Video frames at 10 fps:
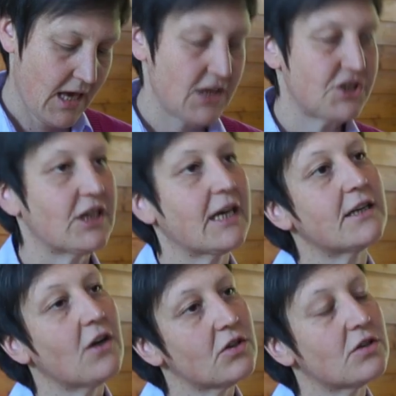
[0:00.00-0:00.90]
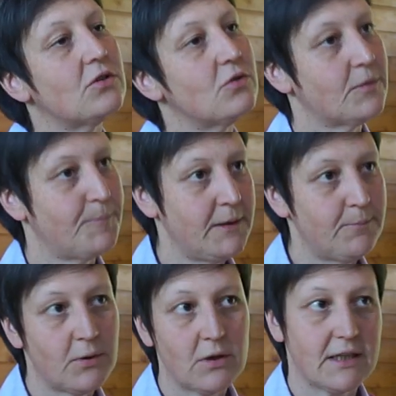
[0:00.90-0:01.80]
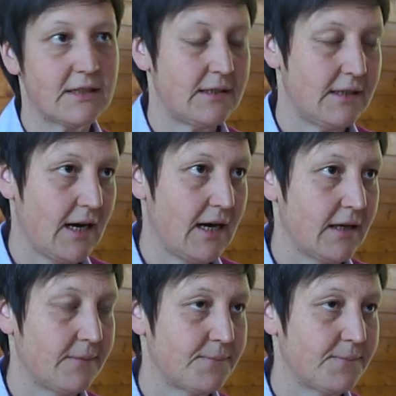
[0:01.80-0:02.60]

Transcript: She cannot look people in the eye.